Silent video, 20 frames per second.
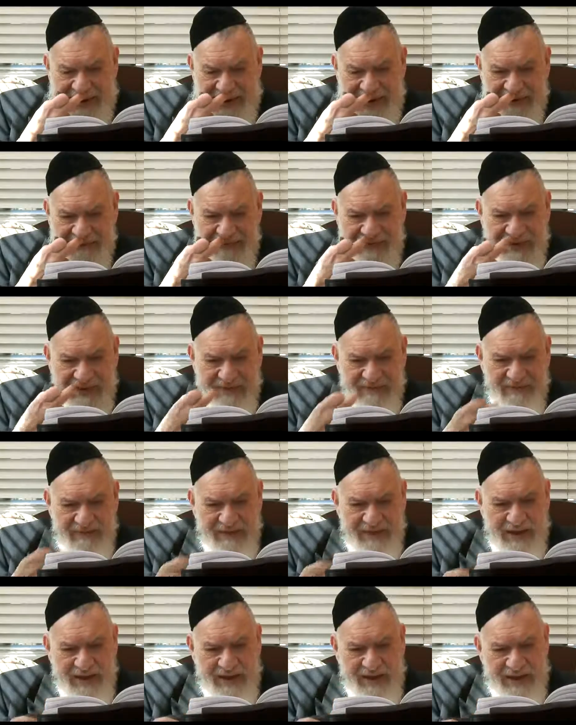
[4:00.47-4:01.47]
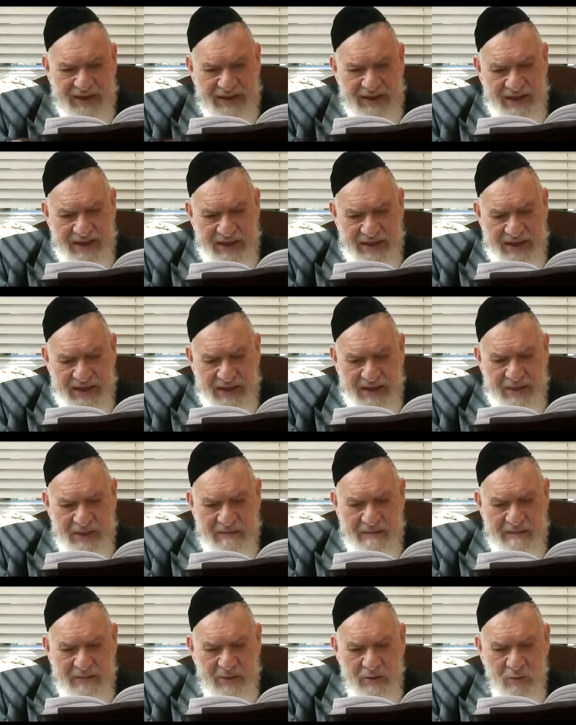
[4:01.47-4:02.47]
Yesef Yivsach,
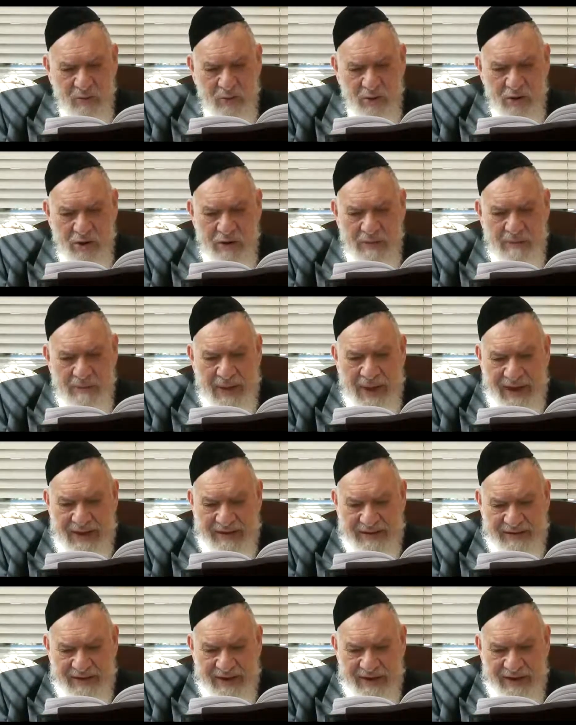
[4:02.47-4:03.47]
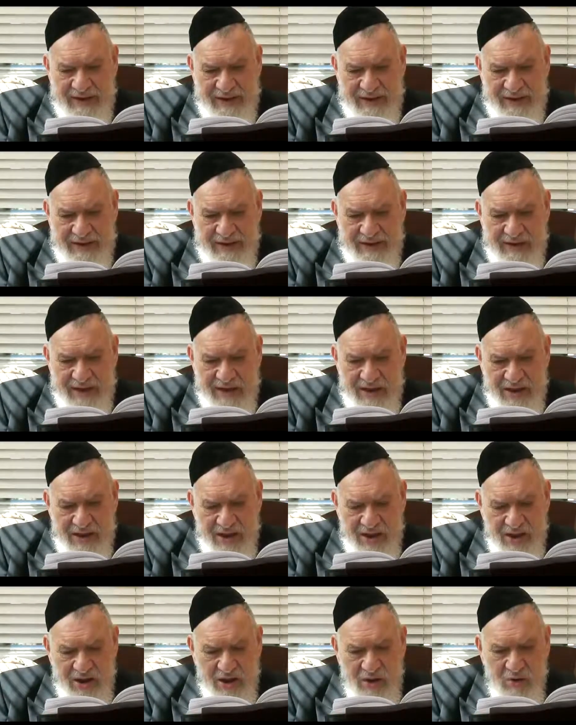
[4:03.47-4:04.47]
the word Pesach,
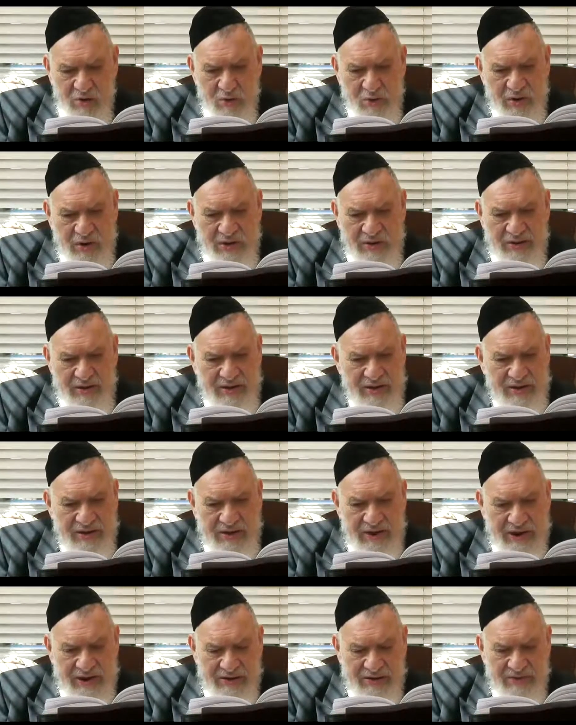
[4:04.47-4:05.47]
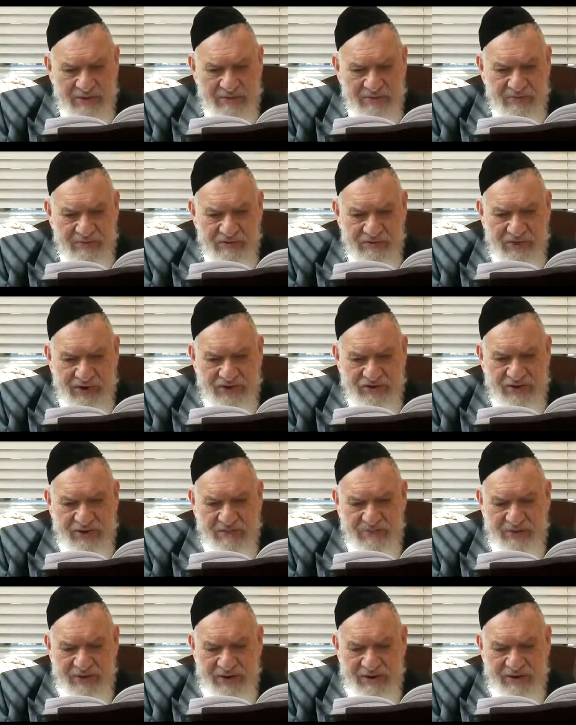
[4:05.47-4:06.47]
according to the Targum, and
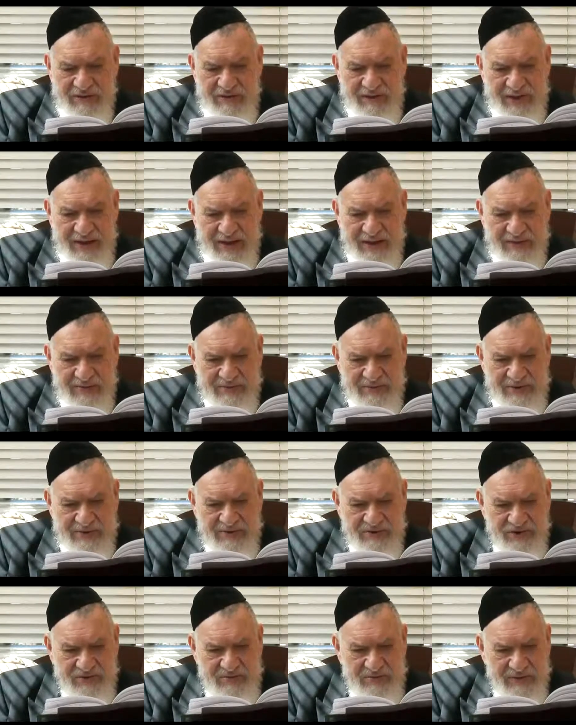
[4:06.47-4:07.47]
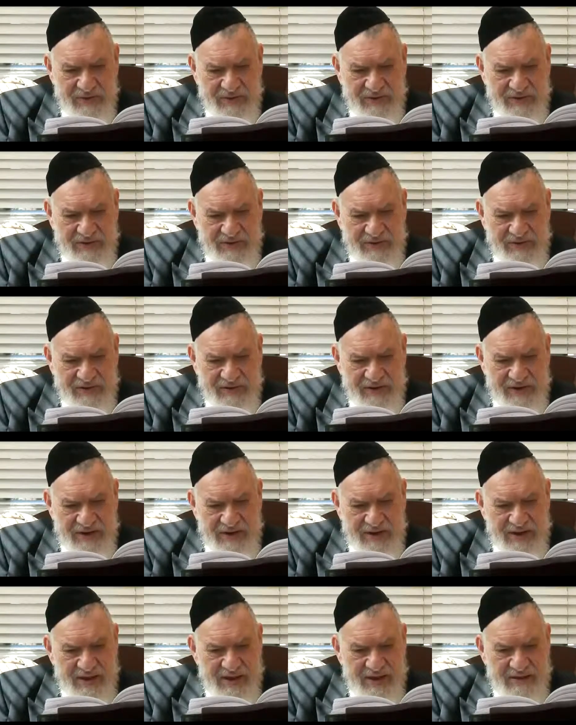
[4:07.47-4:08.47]
Rashi brings it down in Shmois,
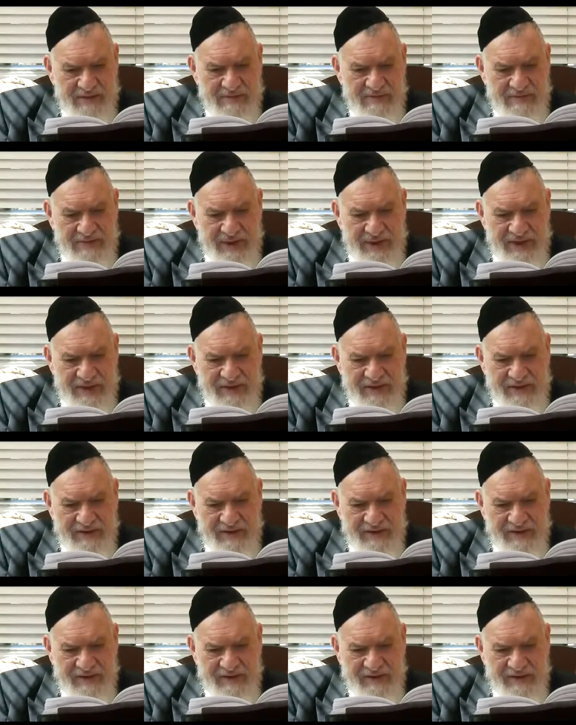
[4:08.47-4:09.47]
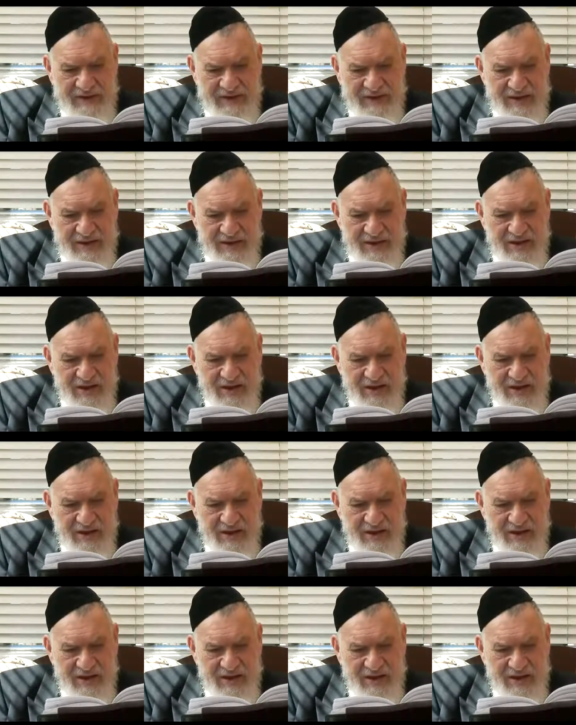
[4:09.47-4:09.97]
means